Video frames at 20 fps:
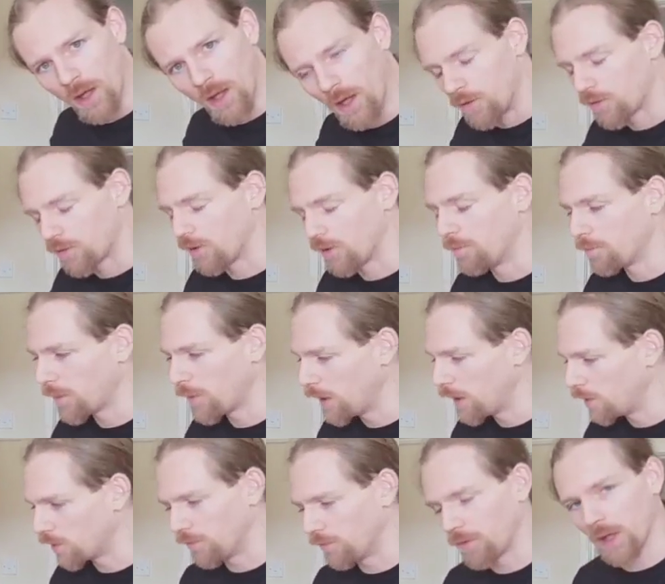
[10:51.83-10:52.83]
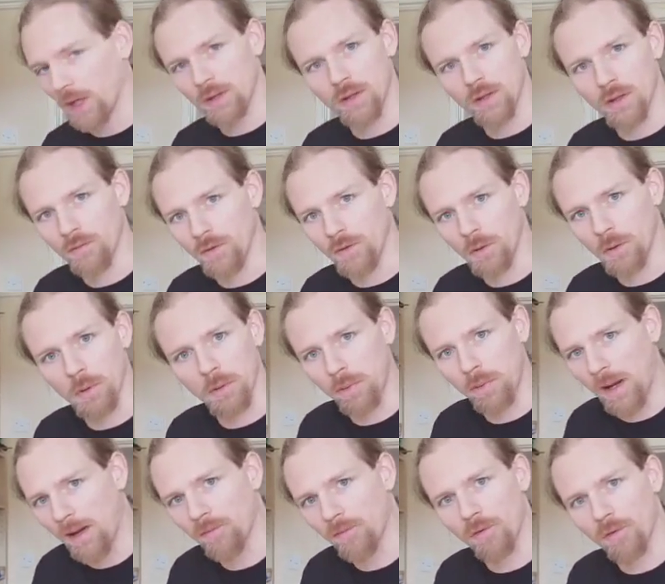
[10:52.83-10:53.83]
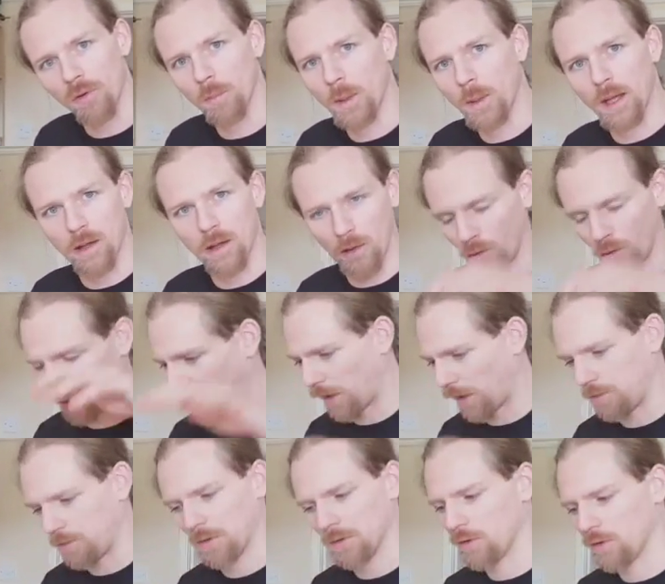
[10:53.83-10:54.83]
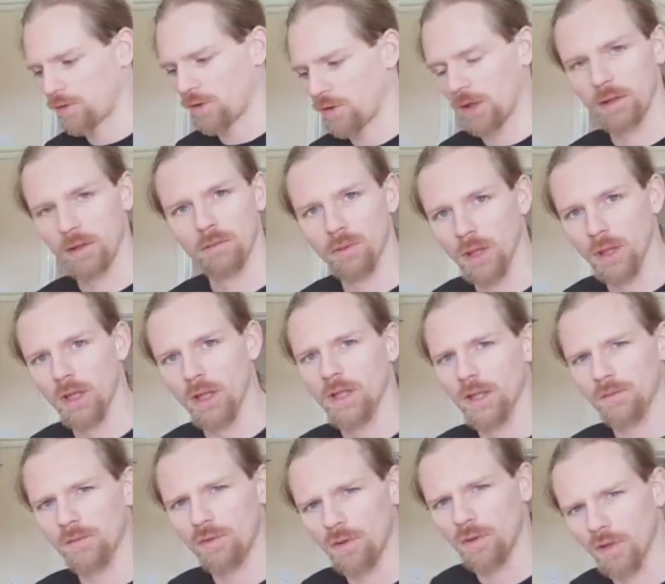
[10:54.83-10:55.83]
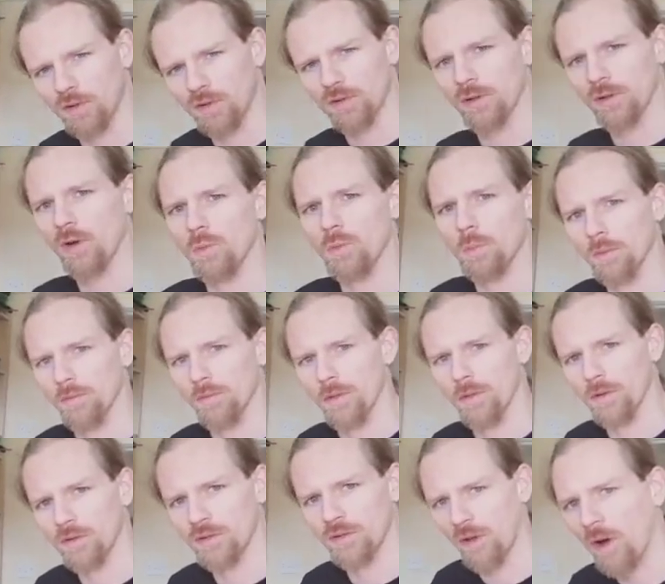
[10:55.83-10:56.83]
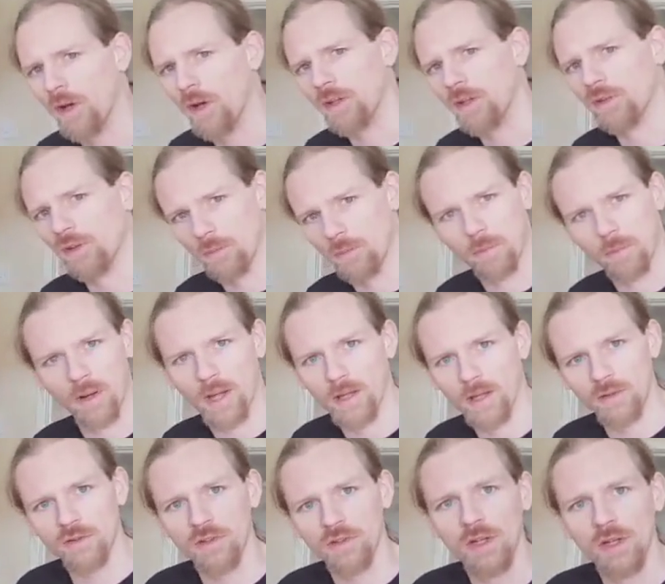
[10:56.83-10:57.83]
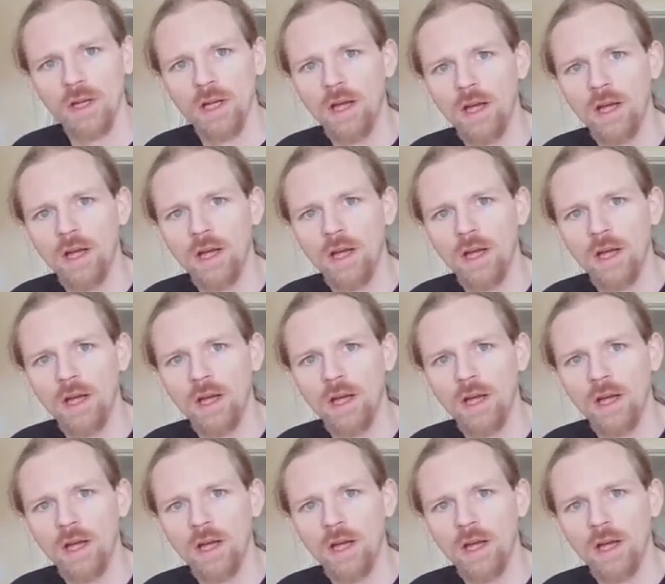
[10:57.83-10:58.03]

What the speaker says: It's an amazing venue. The viewing platform there to look down on the site really gives you a scope of the size of the place.